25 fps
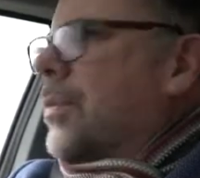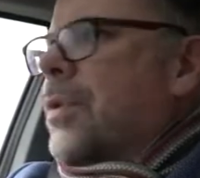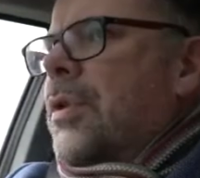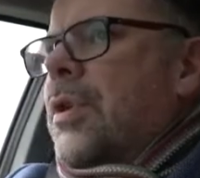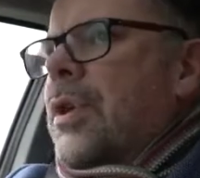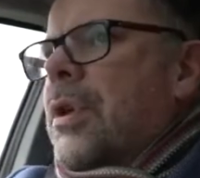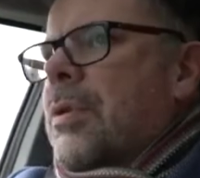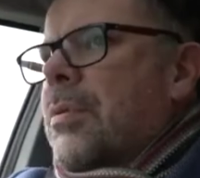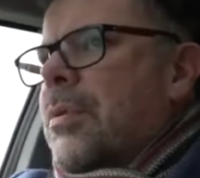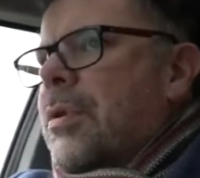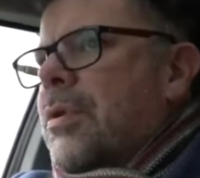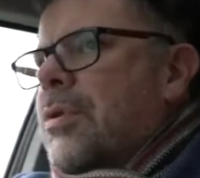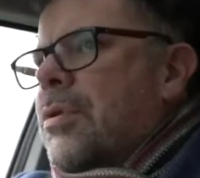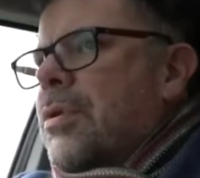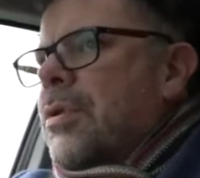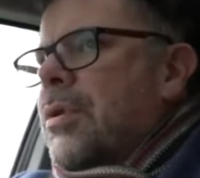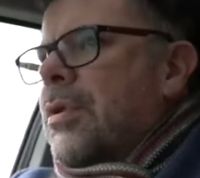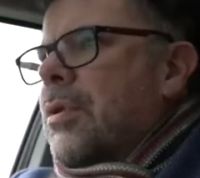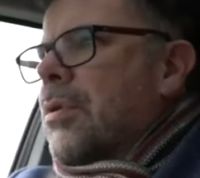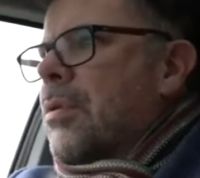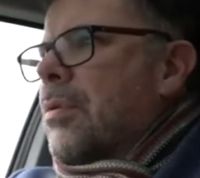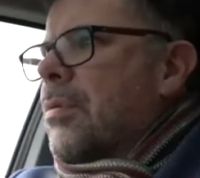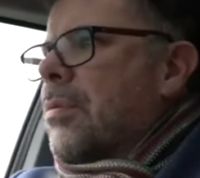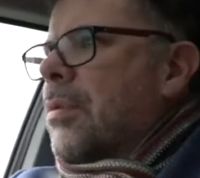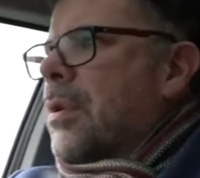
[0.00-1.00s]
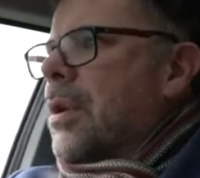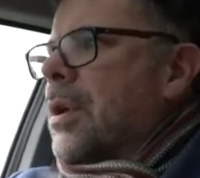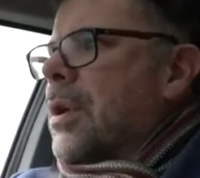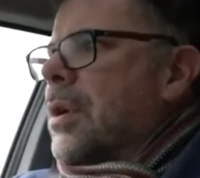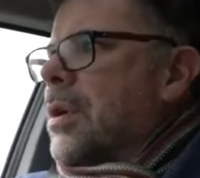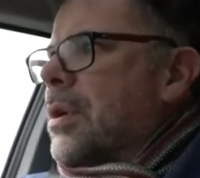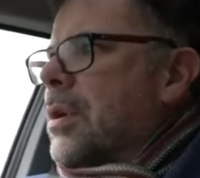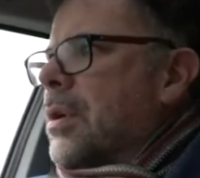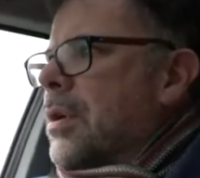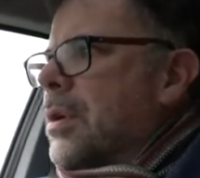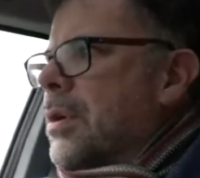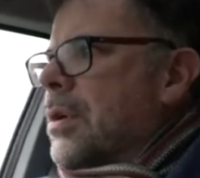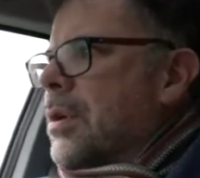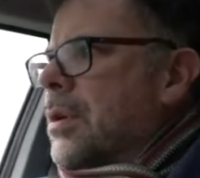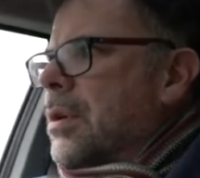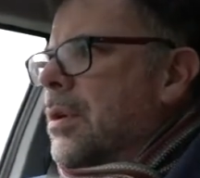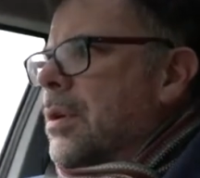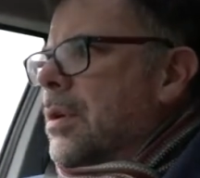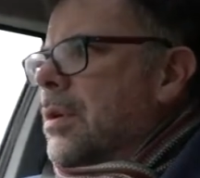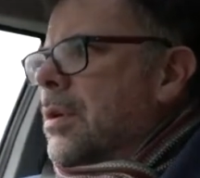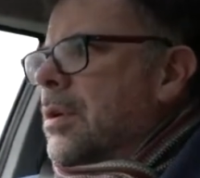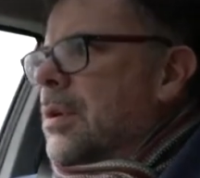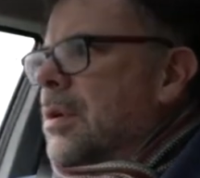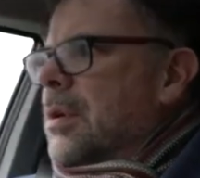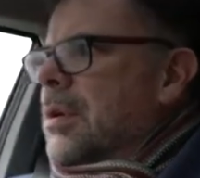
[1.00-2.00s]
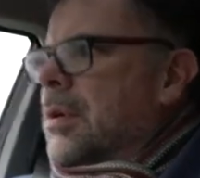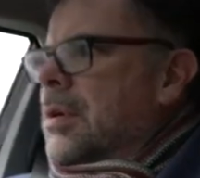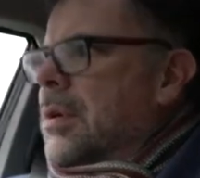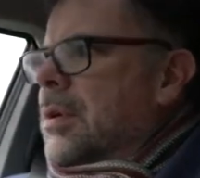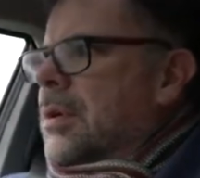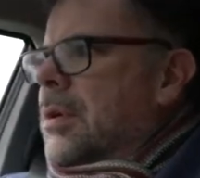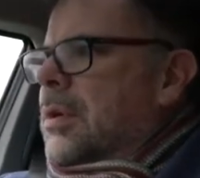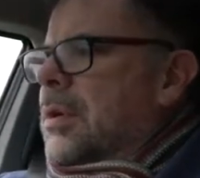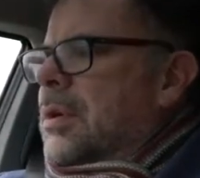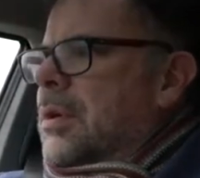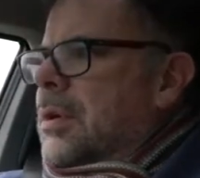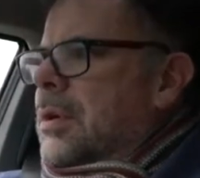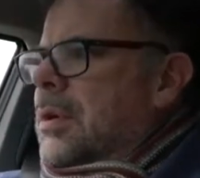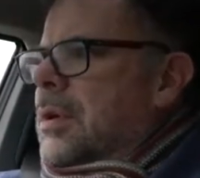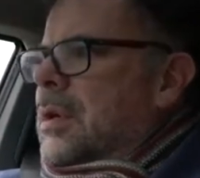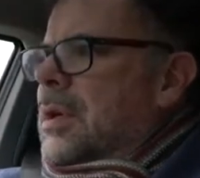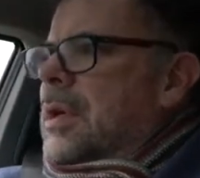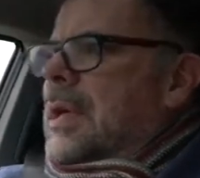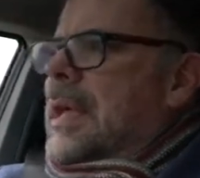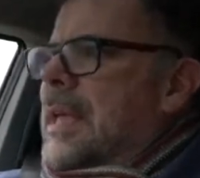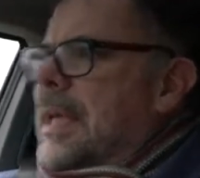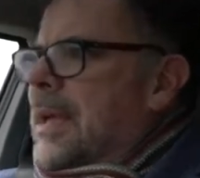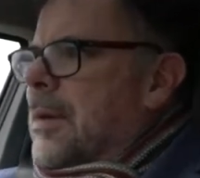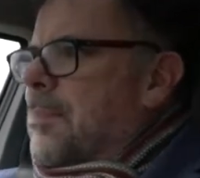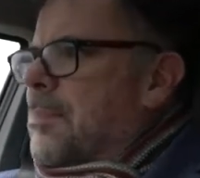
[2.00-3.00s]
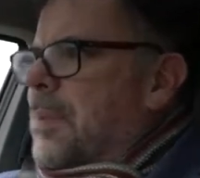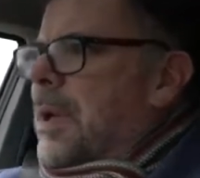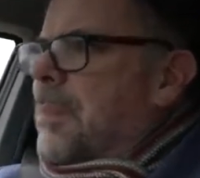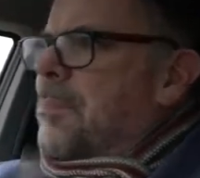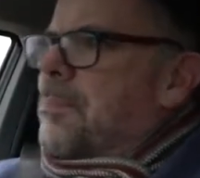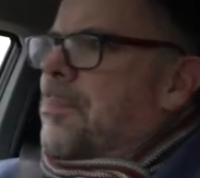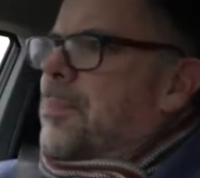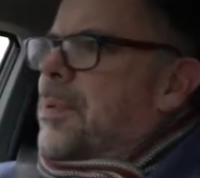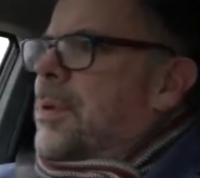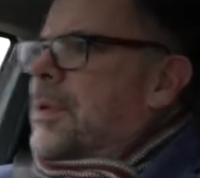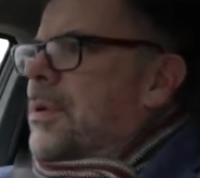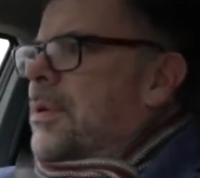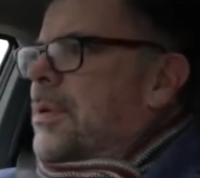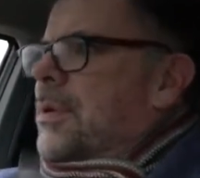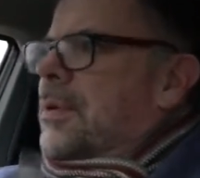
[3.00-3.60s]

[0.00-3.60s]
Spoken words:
you were to hit a bump